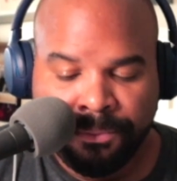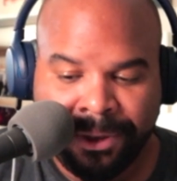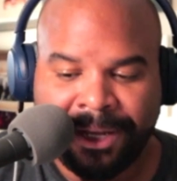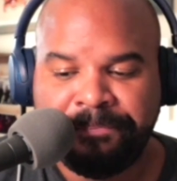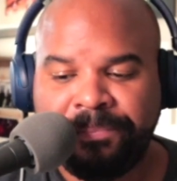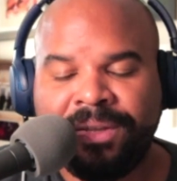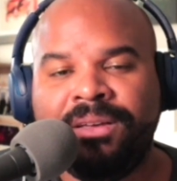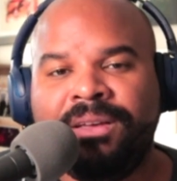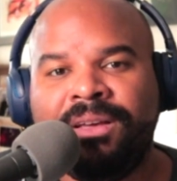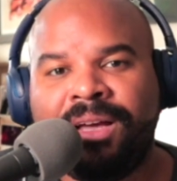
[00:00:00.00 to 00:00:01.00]
But
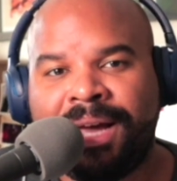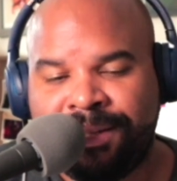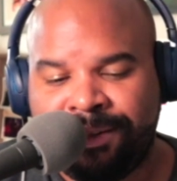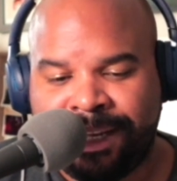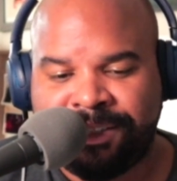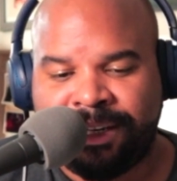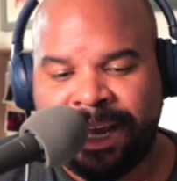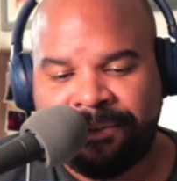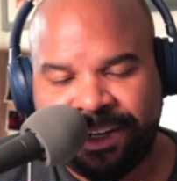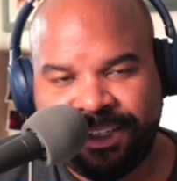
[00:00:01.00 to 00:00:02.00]
I, like I said, I
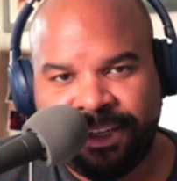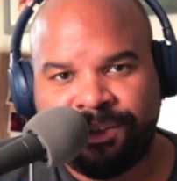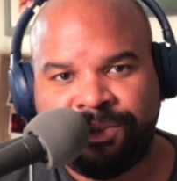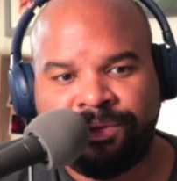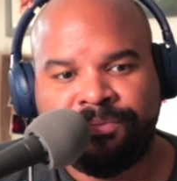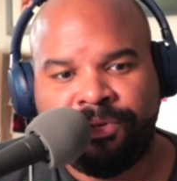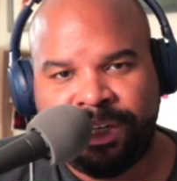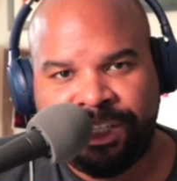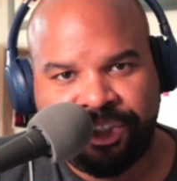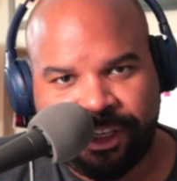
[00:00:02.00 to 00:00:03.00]
have ideas for
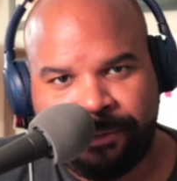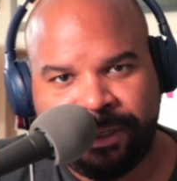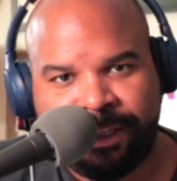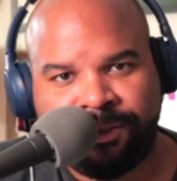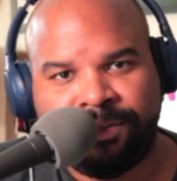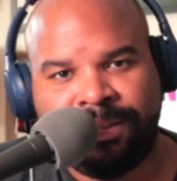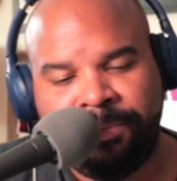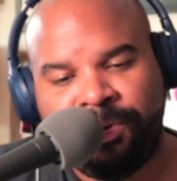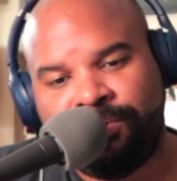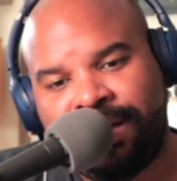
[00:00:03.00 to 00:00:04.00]
each of the companies. Let
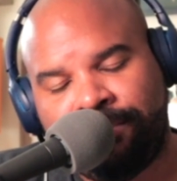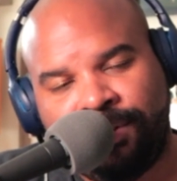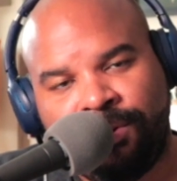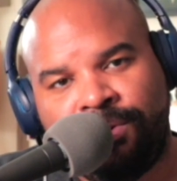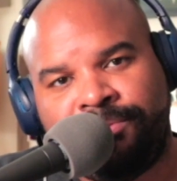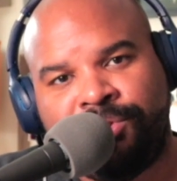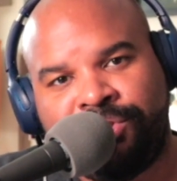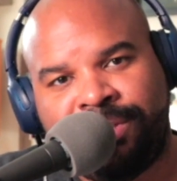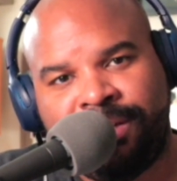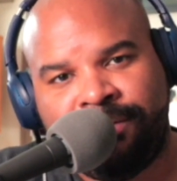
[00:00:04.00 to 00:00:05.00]
me know down below if you're
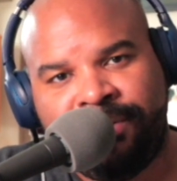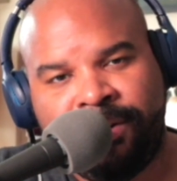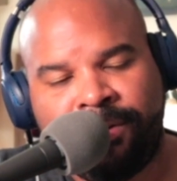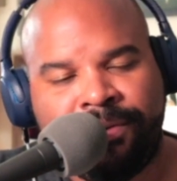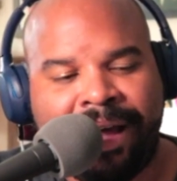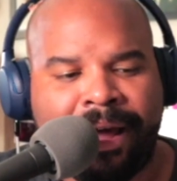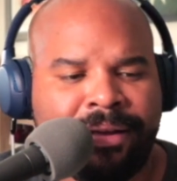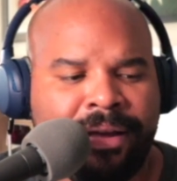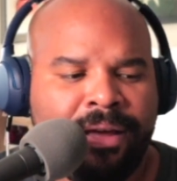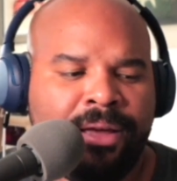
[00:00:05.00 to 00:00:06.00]
interested in a video on that.
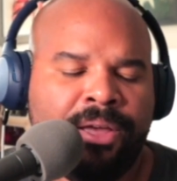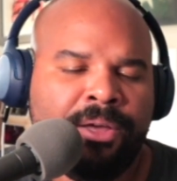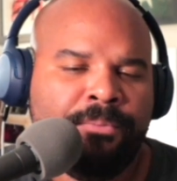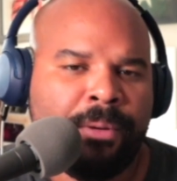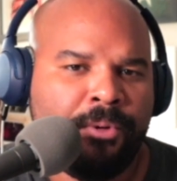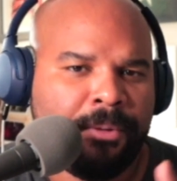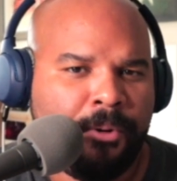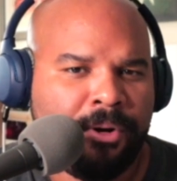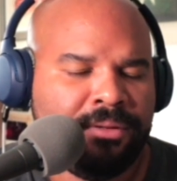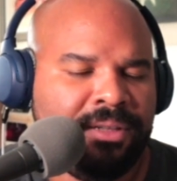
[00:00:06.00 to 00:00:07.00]
But more
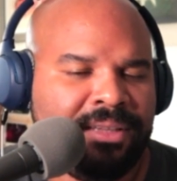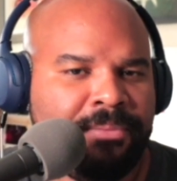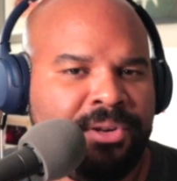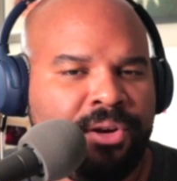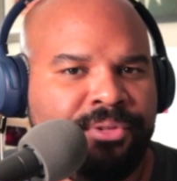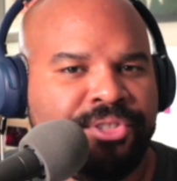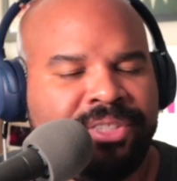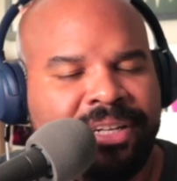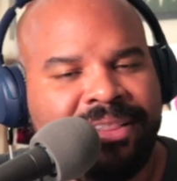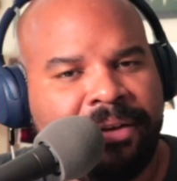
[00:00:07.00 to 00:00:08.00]
importantly, let me know if you're
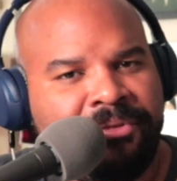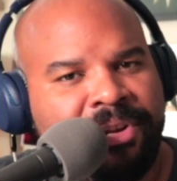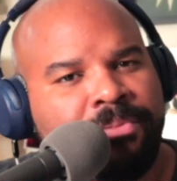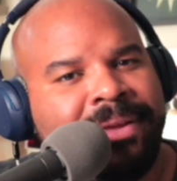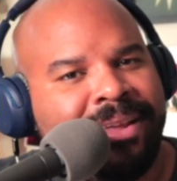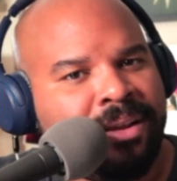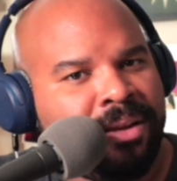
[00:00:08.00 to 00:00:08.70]
interested in that video being